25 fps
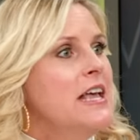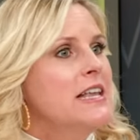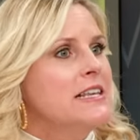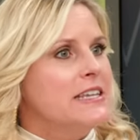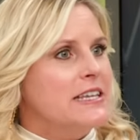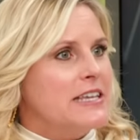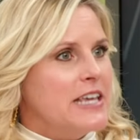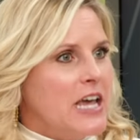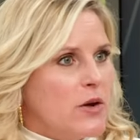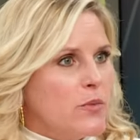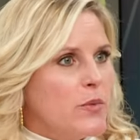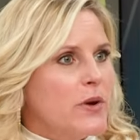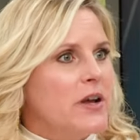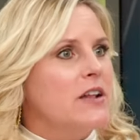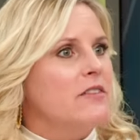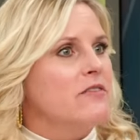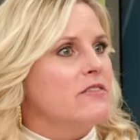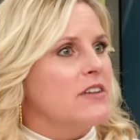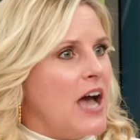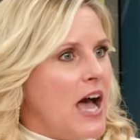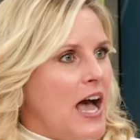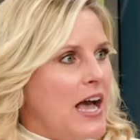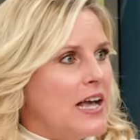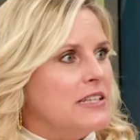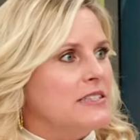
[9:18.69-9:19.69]
to get rid of
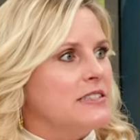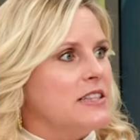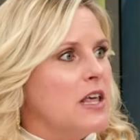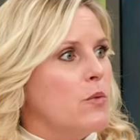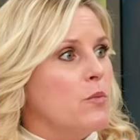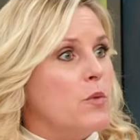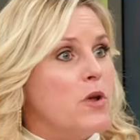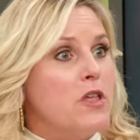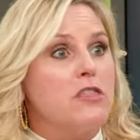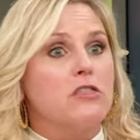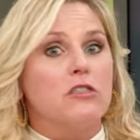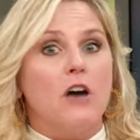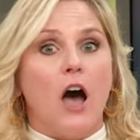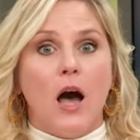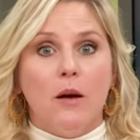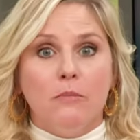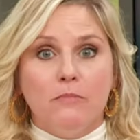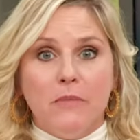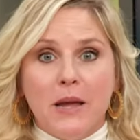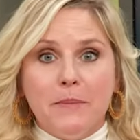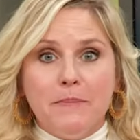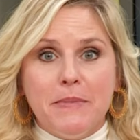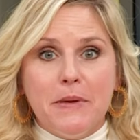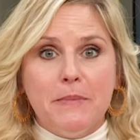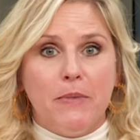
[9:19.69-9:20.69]
guys that we thought
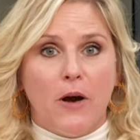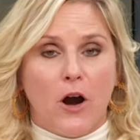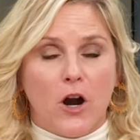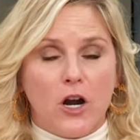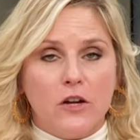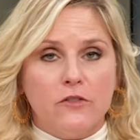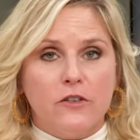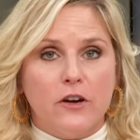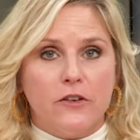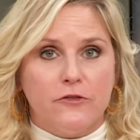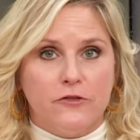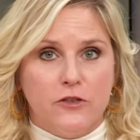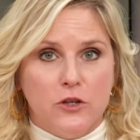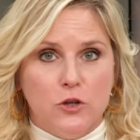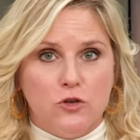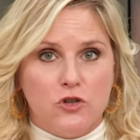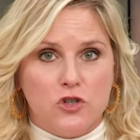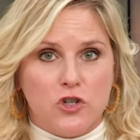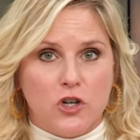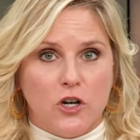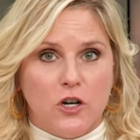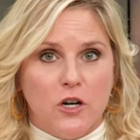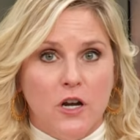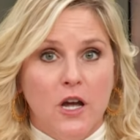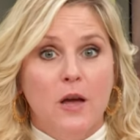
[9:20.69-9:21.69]
might be part of our
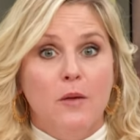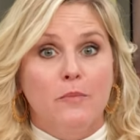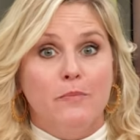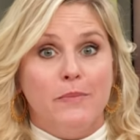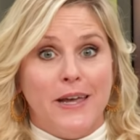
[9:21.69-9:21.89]
future."